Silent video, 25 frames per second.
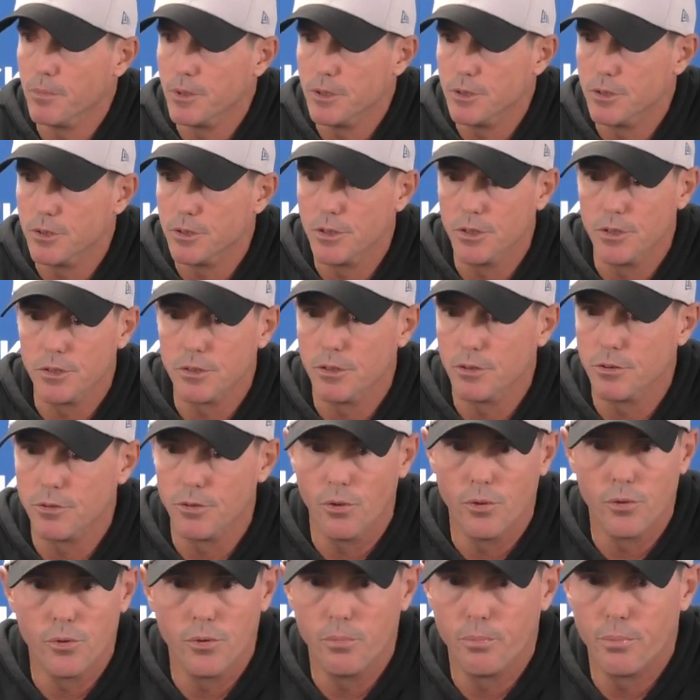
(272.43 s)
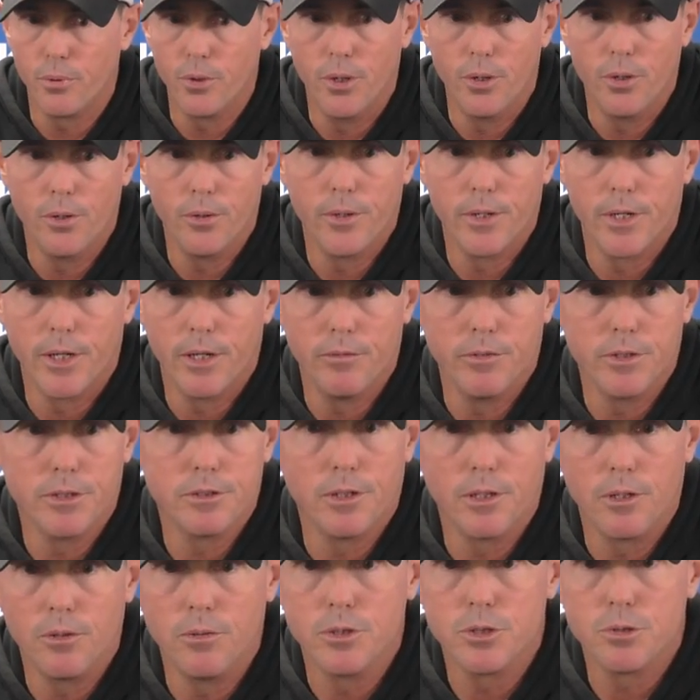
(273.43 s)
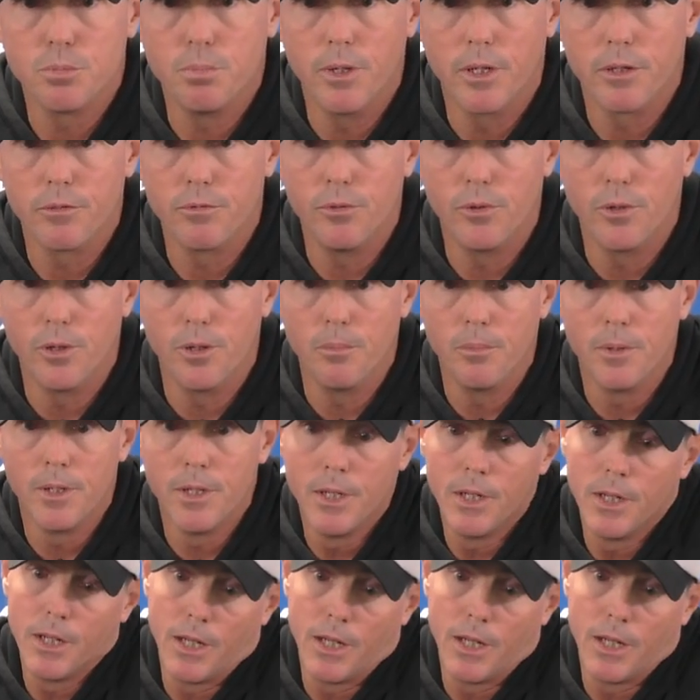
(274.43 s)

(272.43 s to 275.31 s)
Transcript: He's just a total pro, and I have a ton of respect for him.